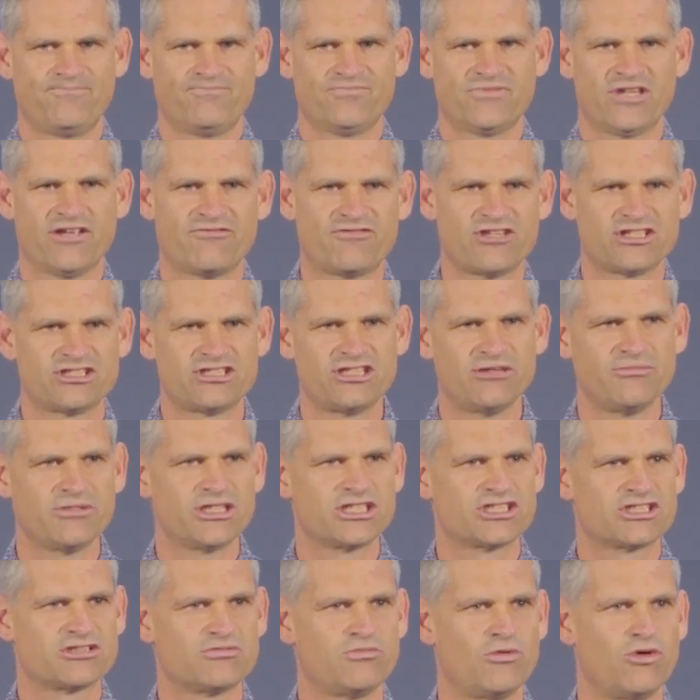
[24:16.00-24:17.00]
if there's something
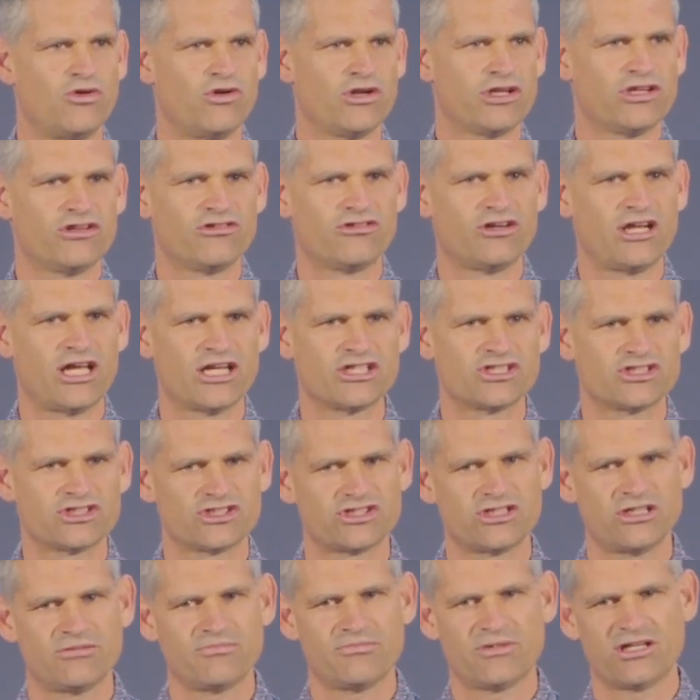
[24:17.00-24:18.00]
small in a relationship